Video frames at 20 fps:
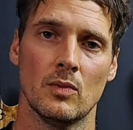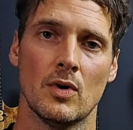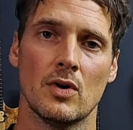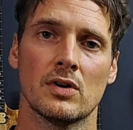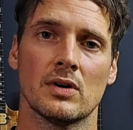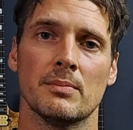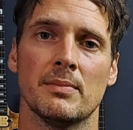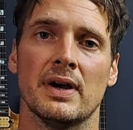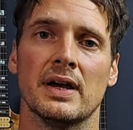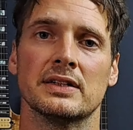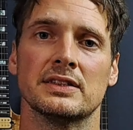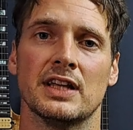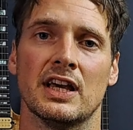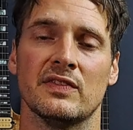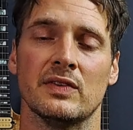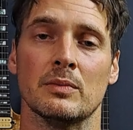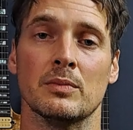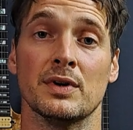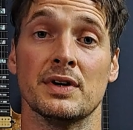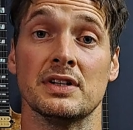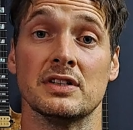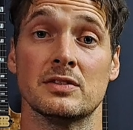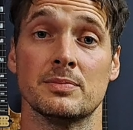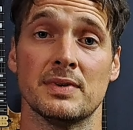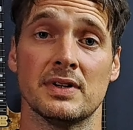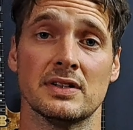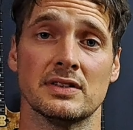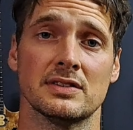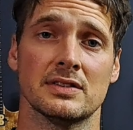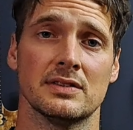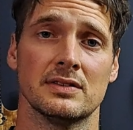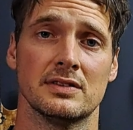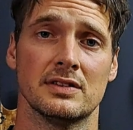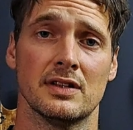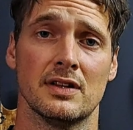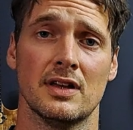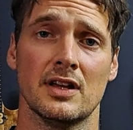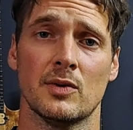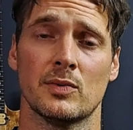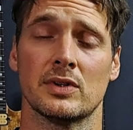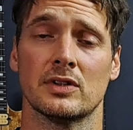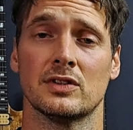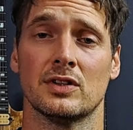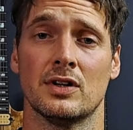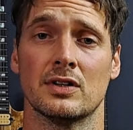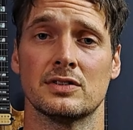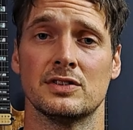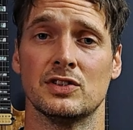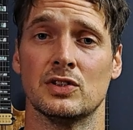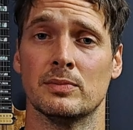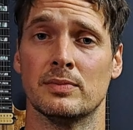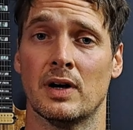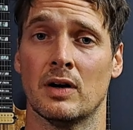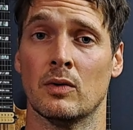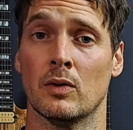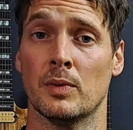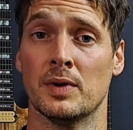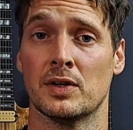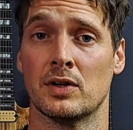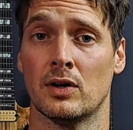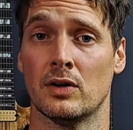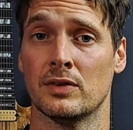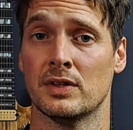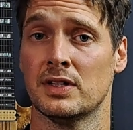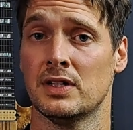and welcome back to HeavyBrainSpace. Today I want to talk to you about what we call the